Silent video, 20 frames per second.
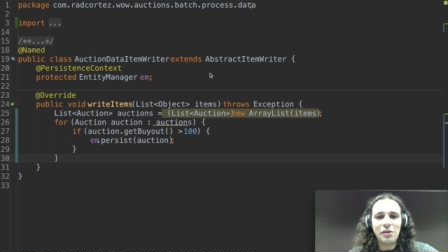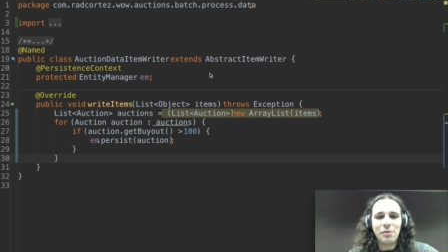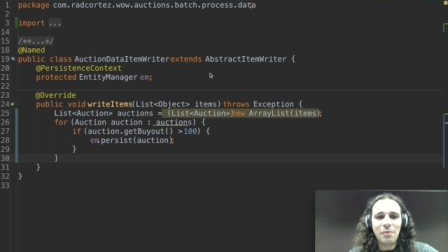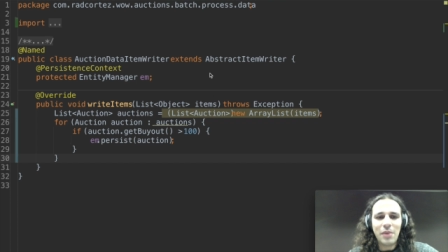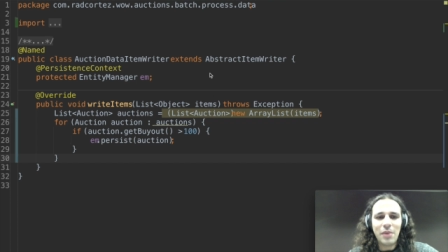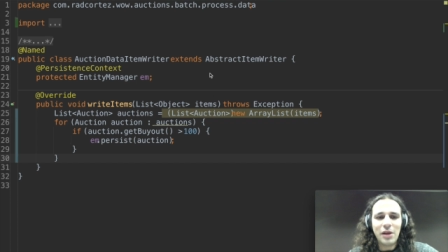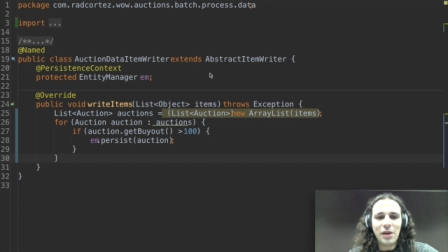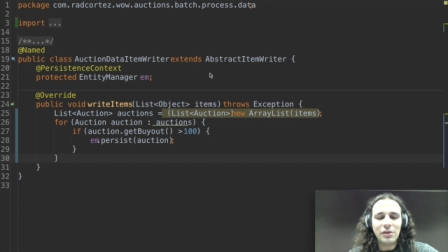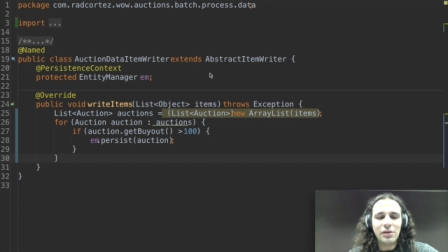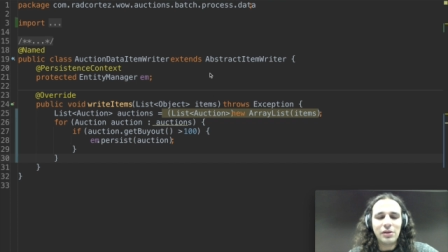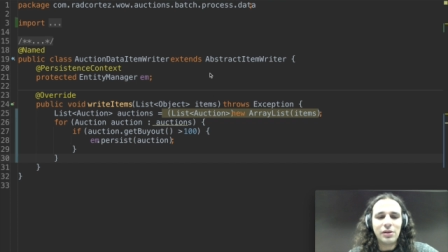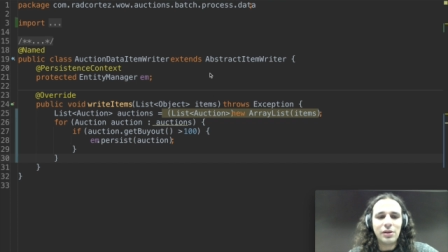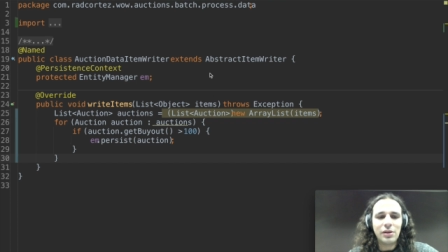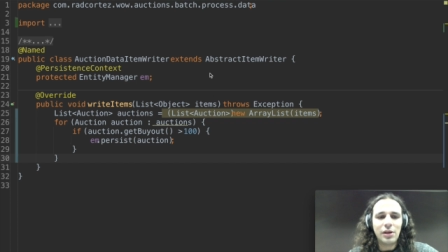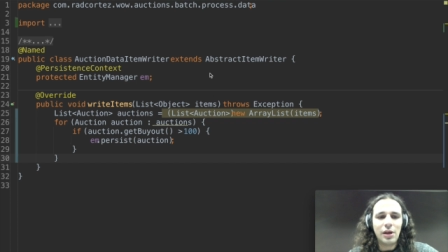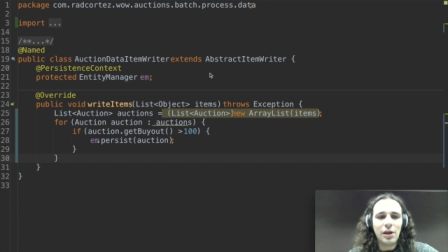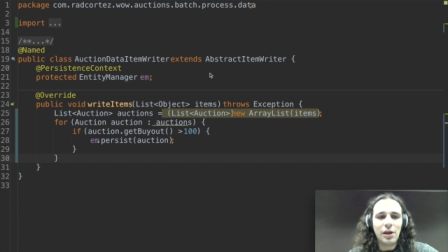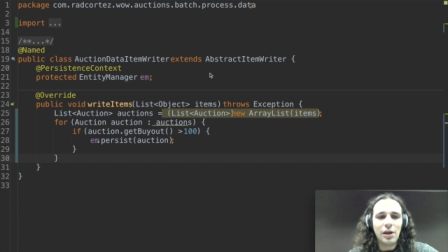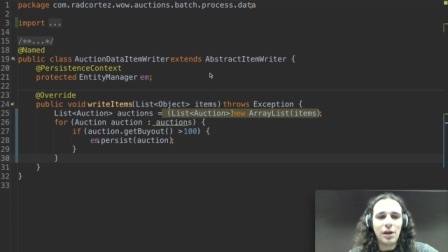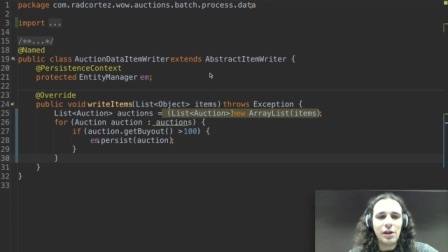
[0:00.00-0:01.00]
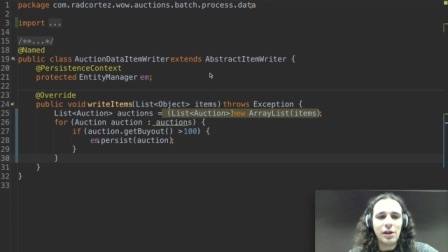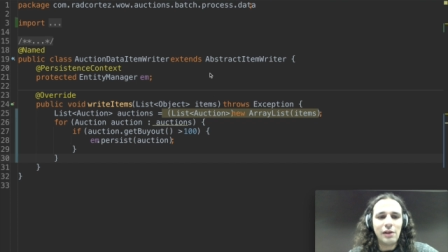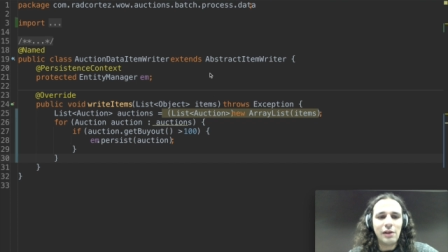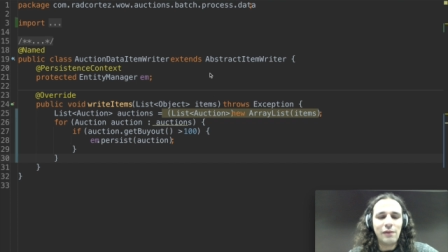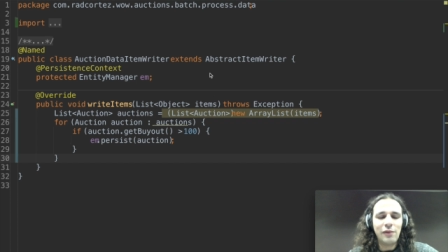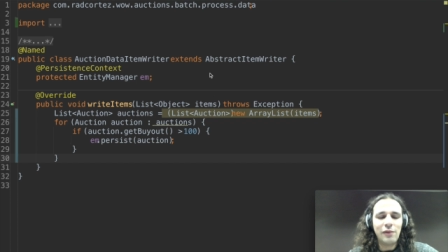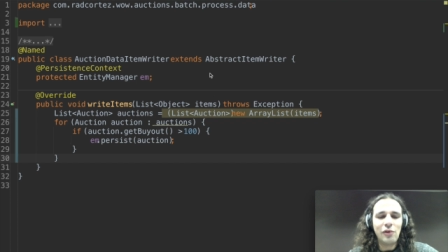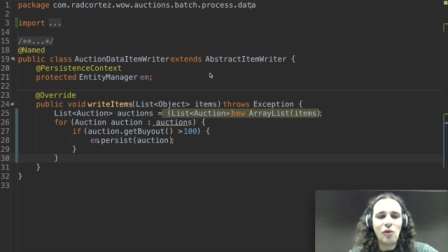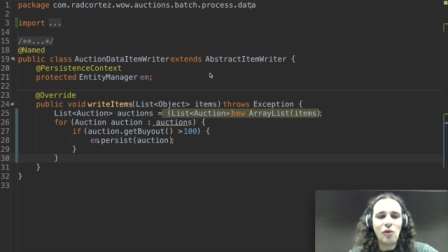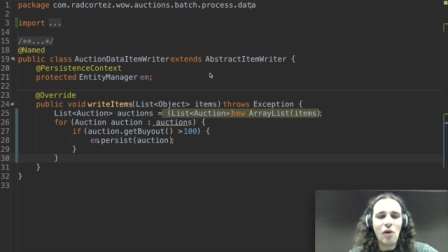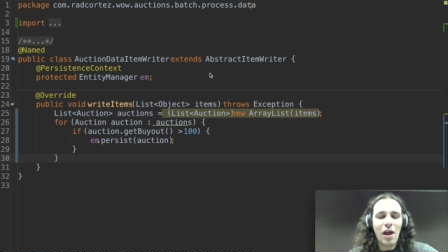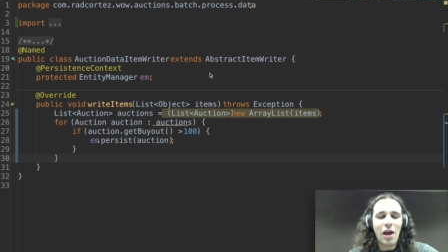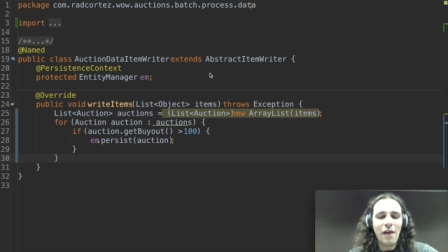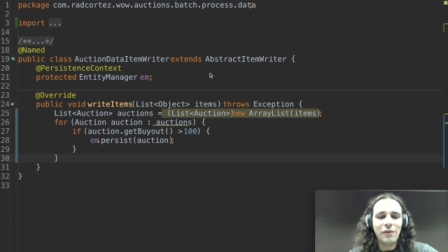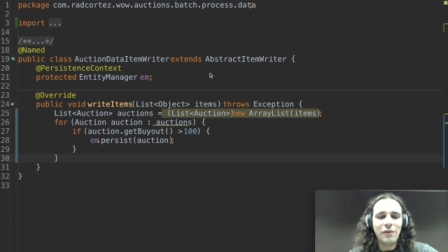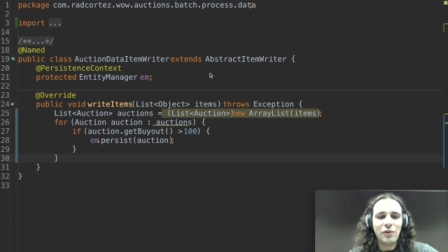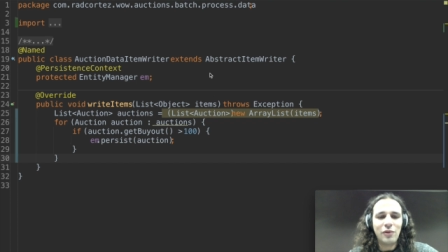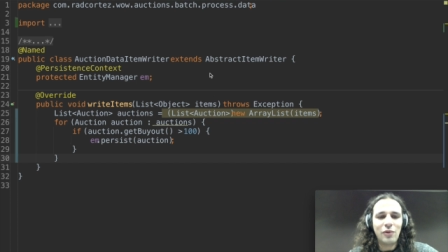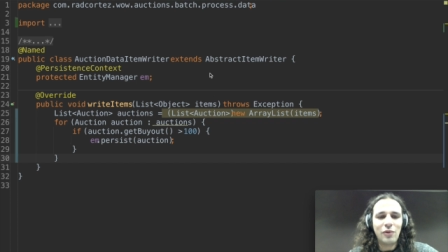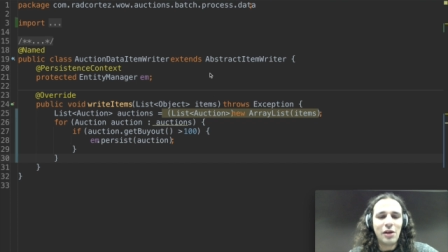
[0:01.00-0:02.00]
but uh, if you
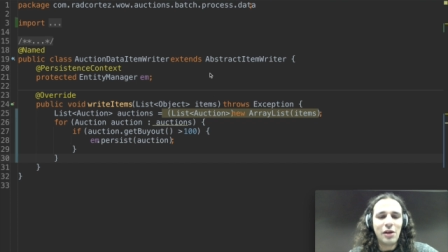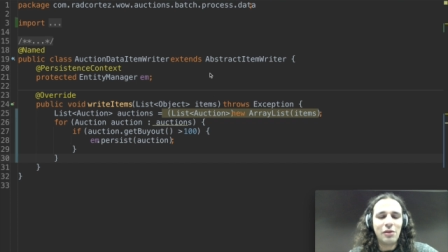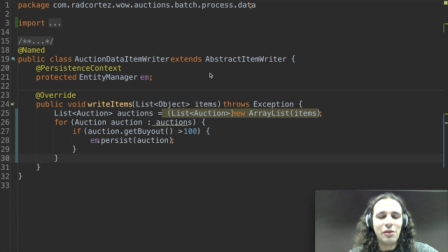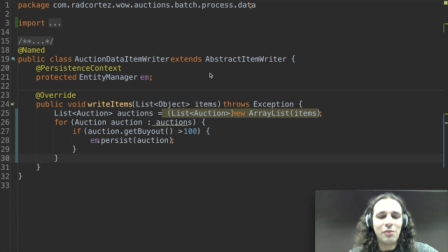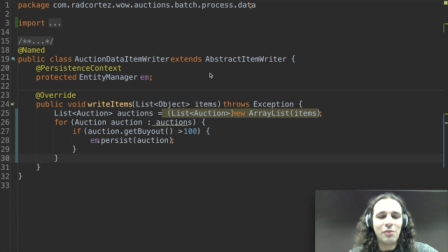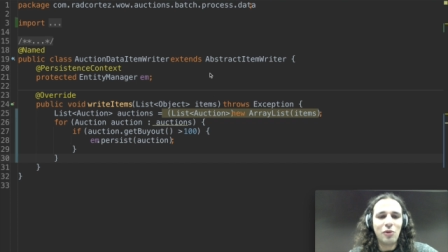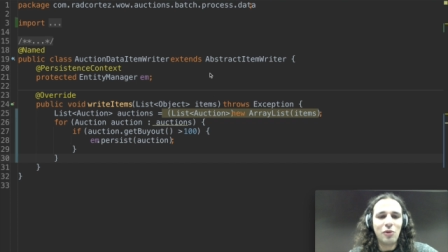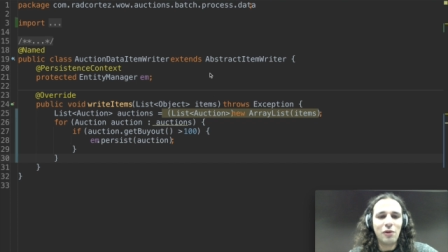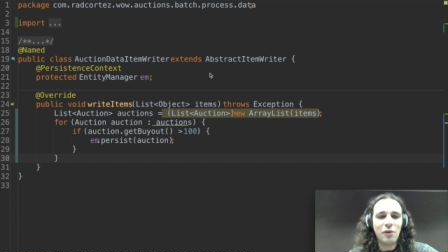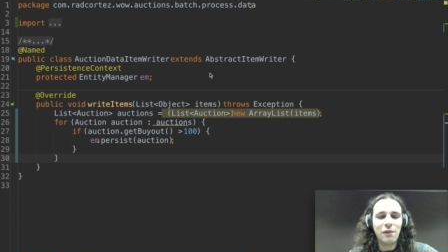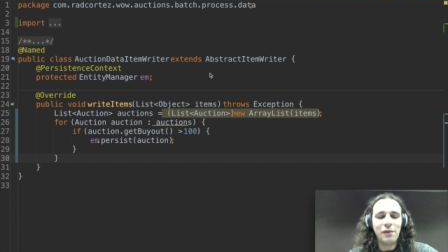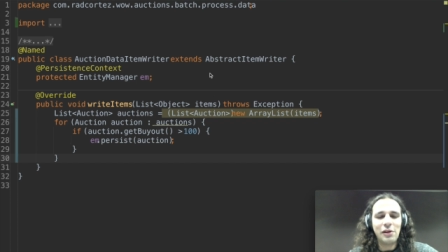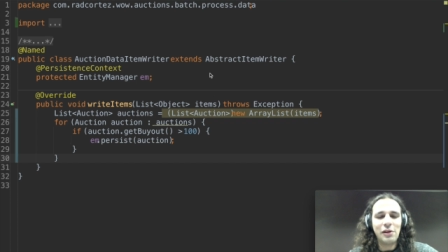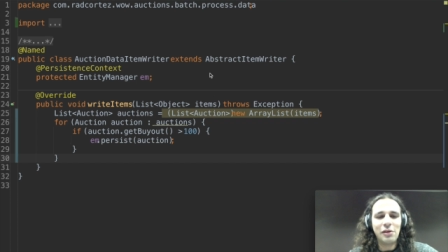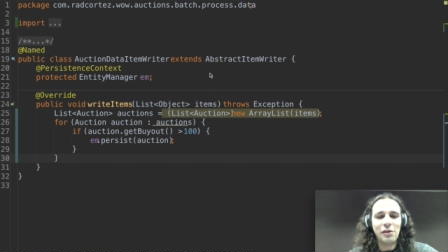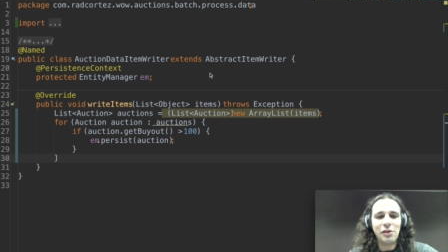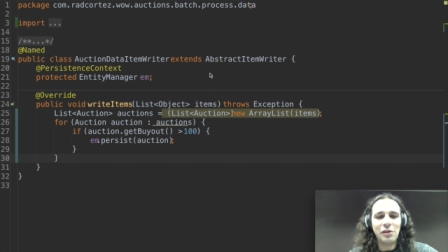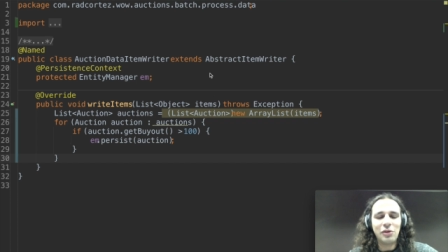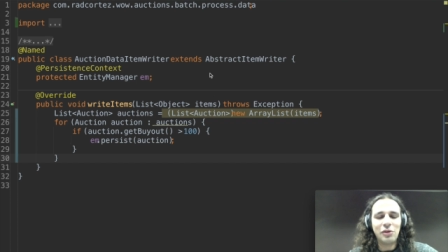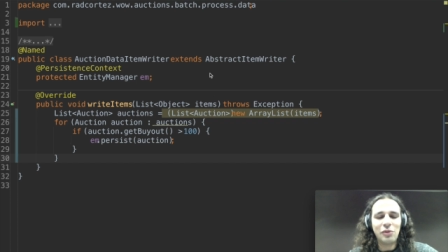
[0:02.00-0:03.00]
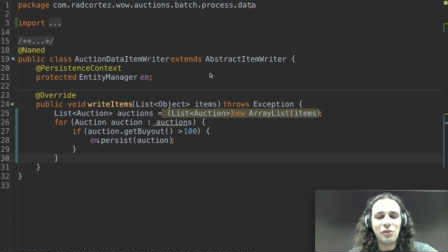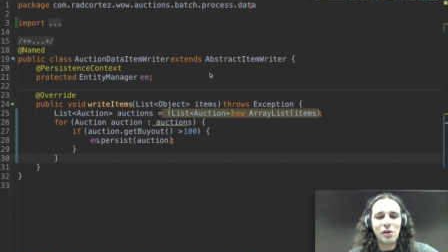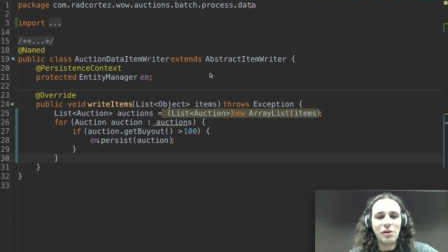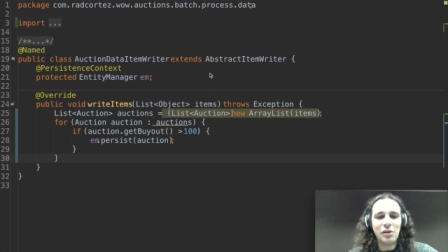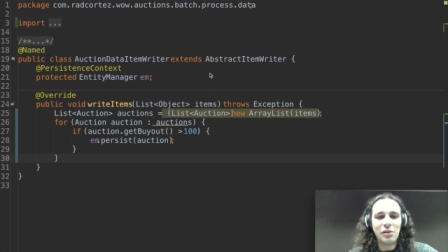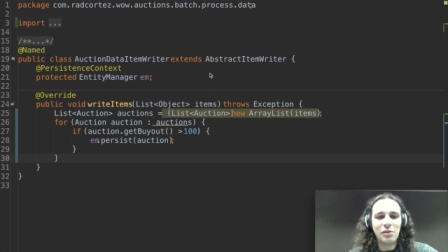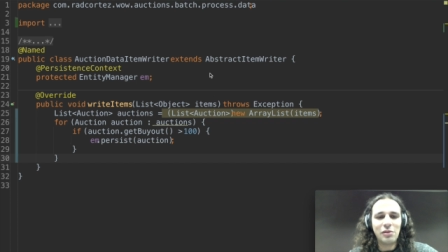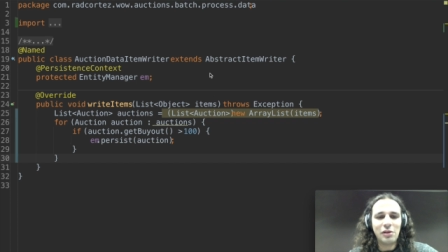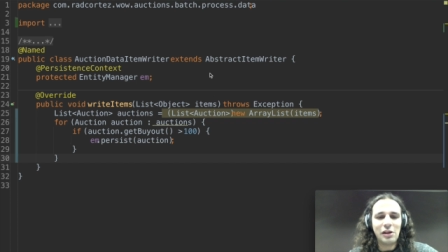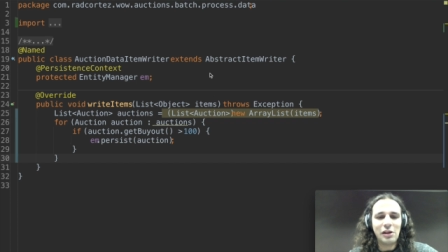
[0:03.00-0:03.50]
have to add more things into it,